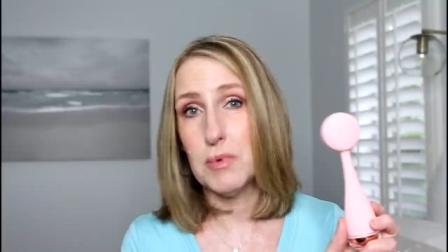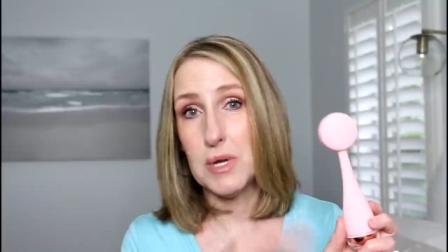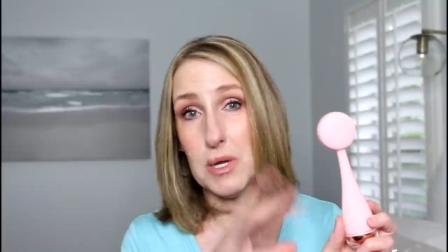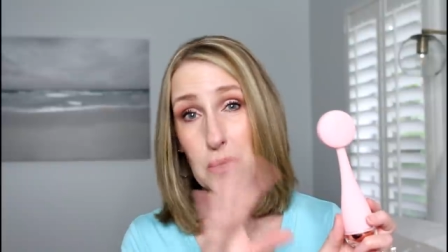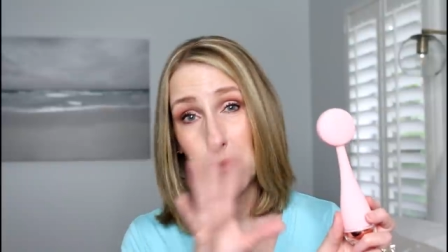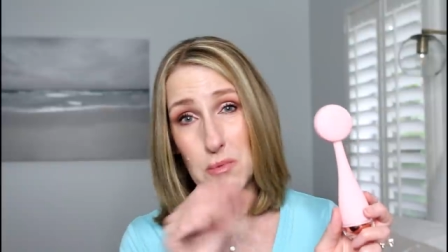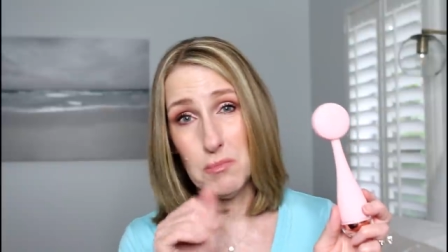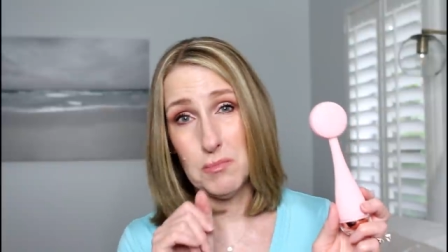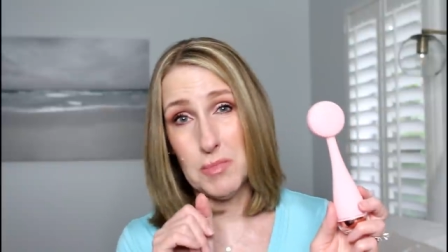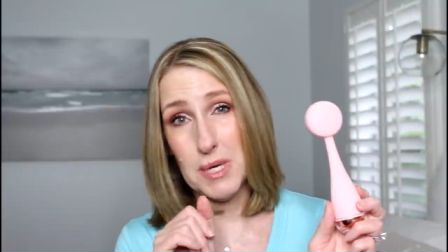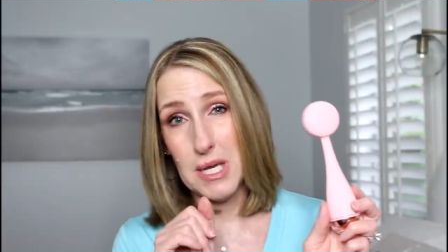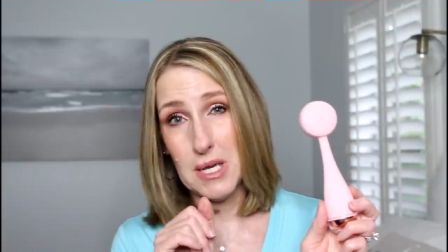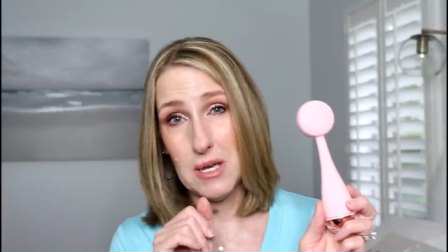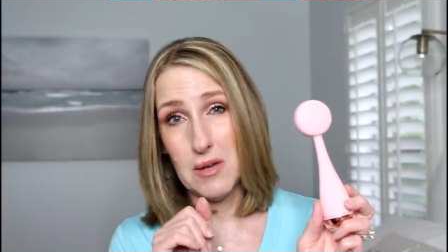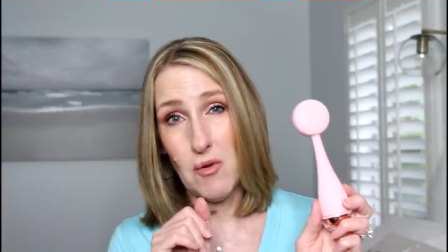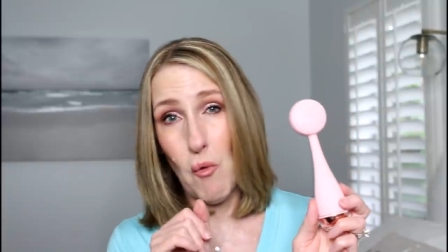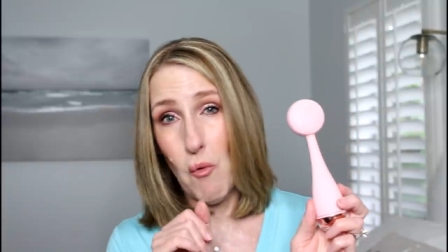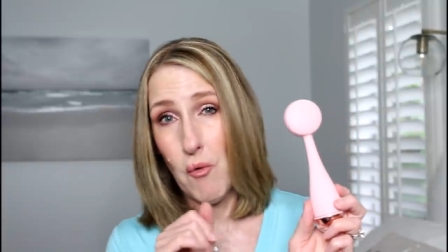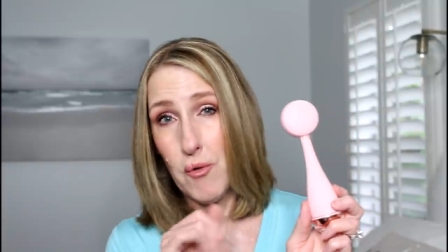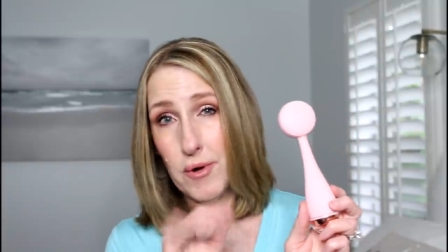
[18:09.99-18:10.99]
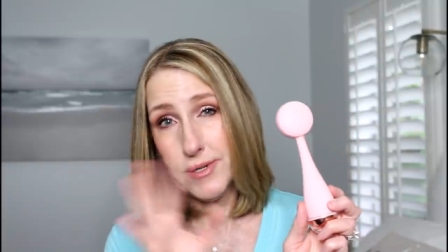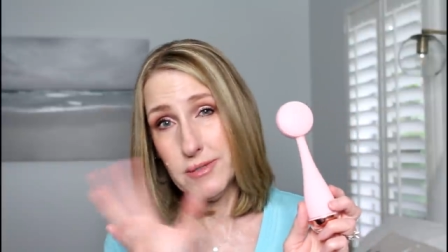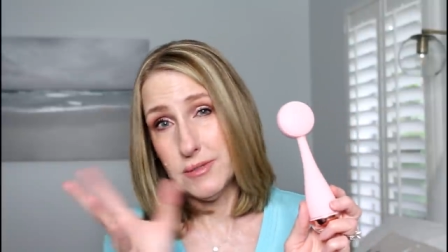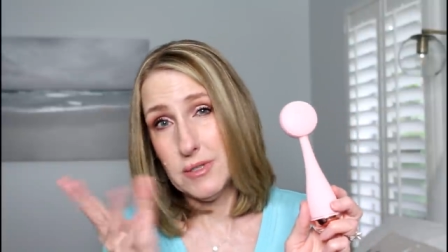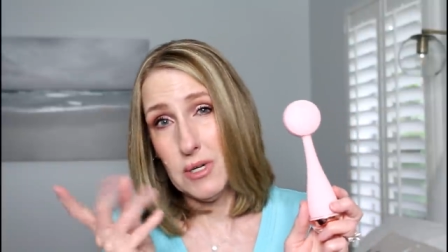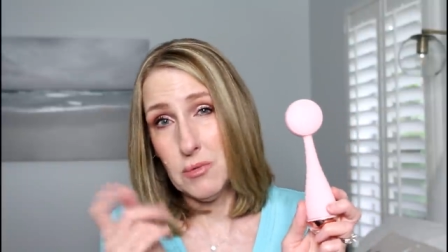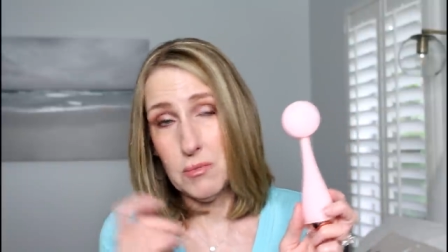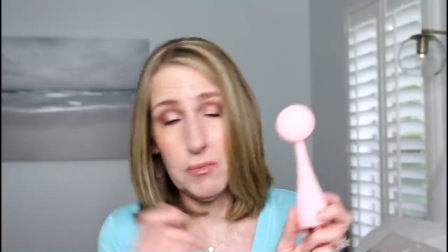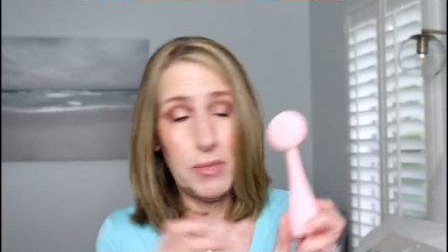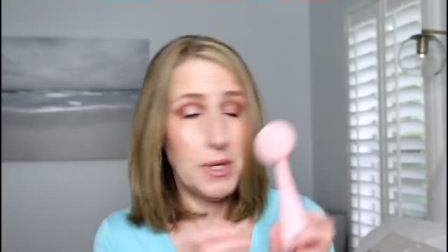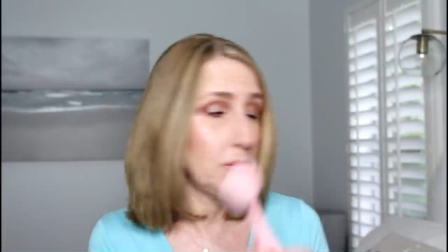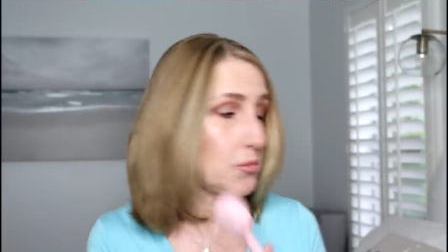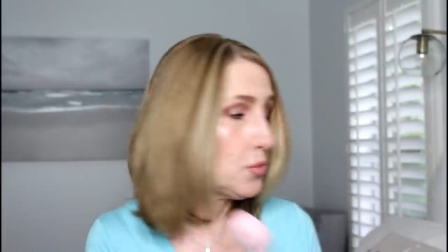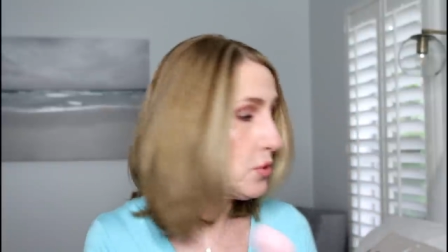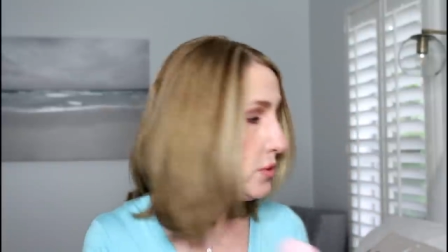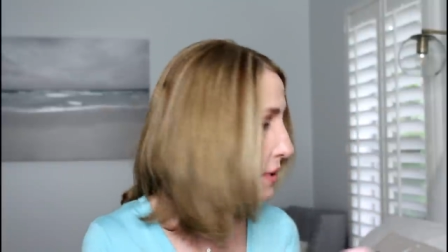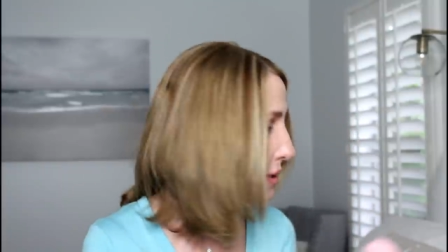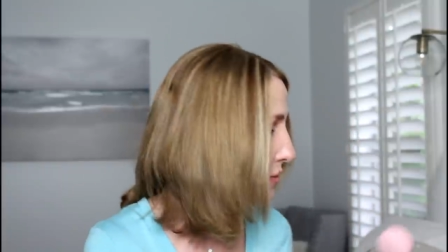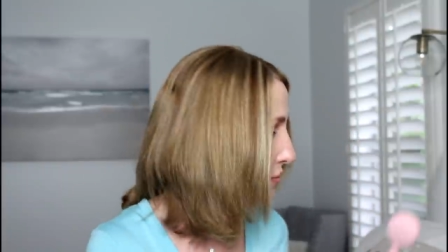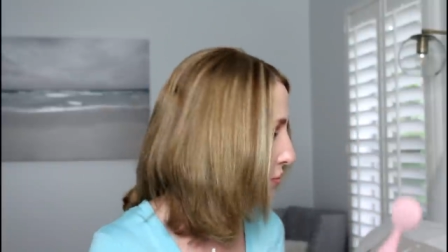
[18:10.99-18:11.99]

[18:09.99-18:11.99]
but I wouldn't pay, I wouldn't pay more than